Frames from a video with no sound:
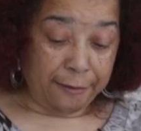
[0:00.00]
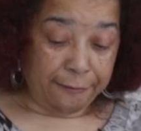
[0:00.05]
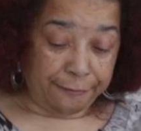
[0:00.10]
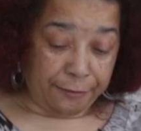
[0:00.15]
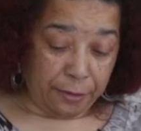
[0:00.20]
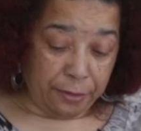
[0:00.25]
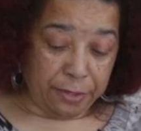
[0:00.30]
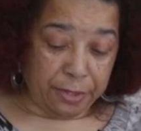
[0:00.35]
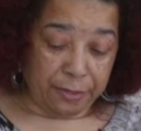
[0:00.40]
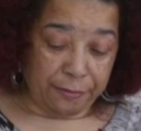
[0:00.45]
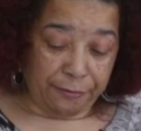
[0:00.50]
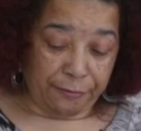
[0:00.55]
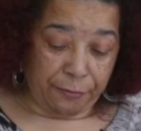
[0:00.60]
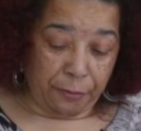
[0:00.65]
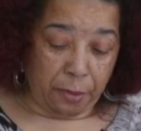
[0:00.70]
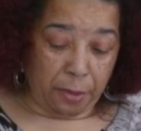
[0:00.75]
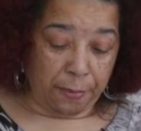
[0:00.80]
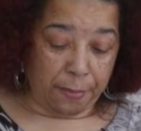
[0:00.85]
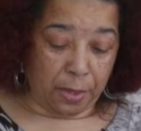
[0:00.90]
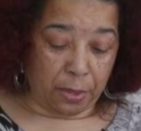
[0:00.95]
First and
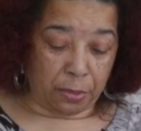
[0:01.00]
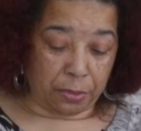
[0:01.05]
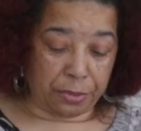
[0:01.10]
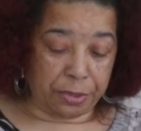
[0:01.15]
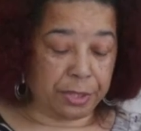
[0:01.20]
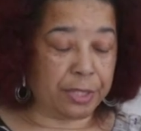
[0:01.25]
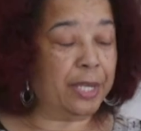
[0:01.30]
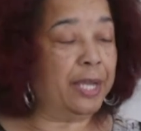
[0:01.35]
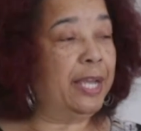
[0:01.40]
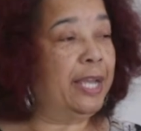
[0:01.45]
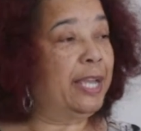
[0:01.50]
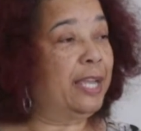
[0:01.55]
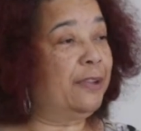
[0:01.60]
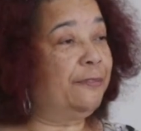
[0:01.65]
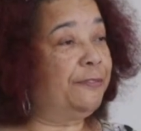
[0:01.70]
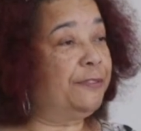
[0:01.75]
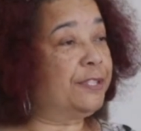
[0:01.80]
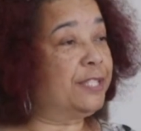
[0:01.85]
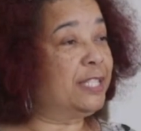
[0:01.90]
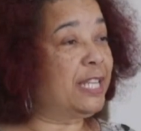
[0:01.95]
foremost,
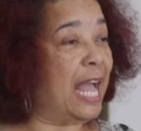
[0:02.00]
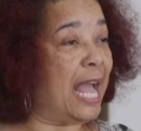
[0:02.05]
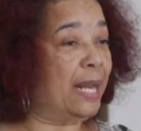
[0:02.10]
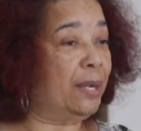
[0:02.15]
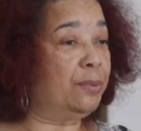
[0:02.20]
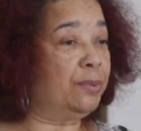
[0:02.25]
if it's not